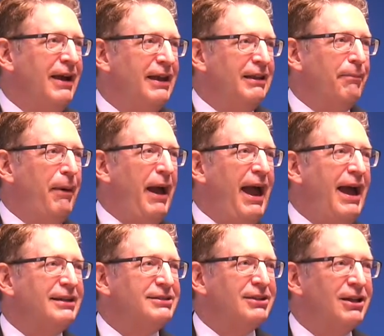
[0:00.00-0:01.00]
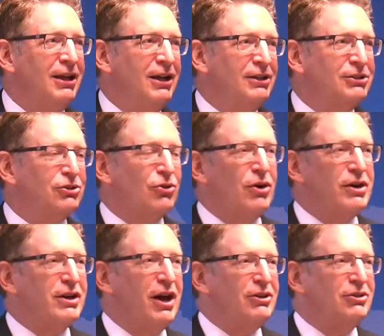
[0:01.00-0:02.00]
In the past,
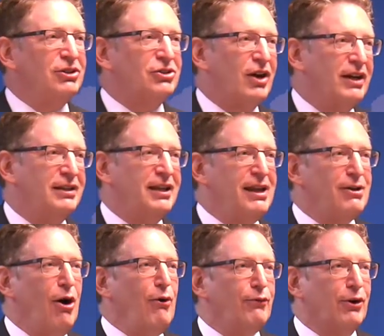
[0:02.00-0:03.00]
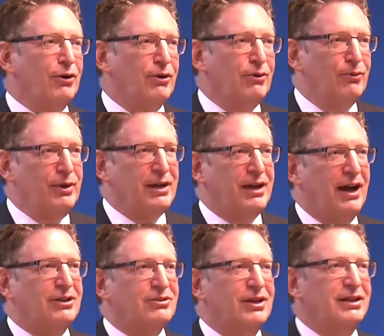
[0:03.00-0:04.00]
strong countries tried to take over weak
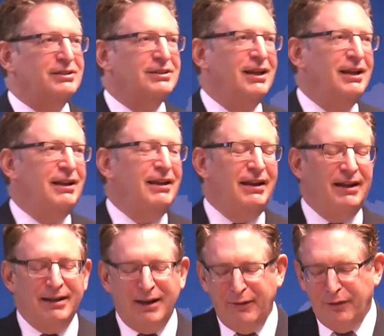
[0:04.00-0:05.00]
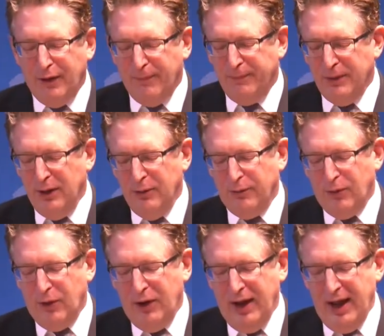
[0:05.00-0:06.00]
countries. They didn't give them
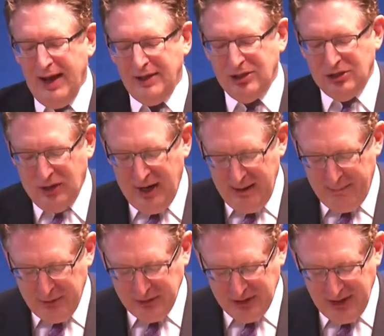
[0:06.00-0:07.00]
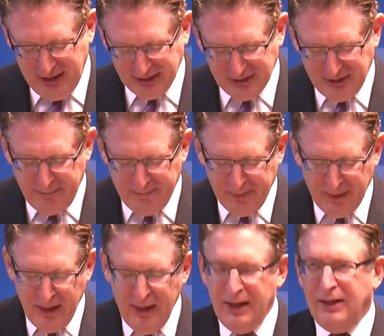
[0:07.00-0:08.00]
foreign aid to try to persist.
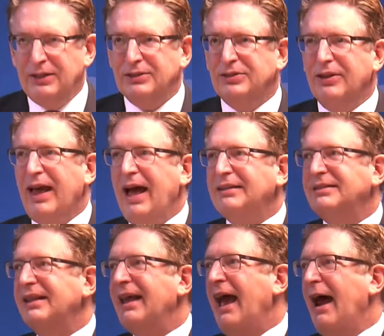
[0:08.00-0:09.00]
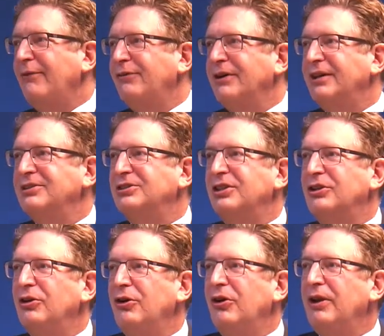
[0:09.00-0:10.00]
So that's the African
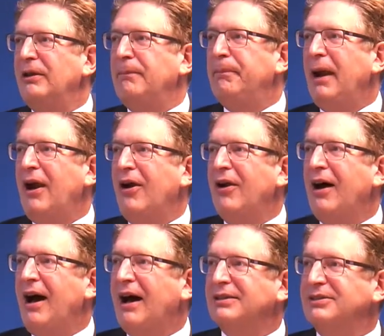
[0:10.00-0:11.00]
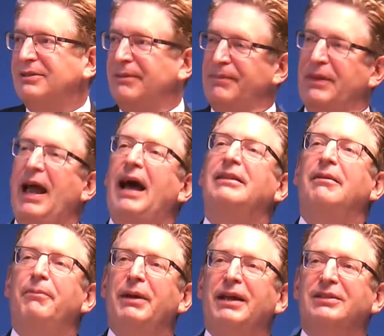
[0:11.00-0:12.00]
security paradox at
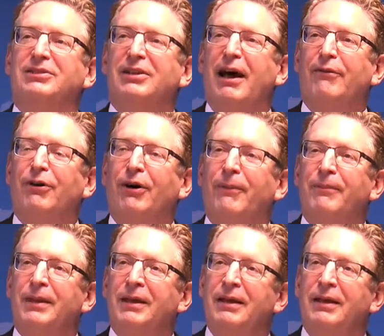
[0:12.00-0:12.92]
the biggest level.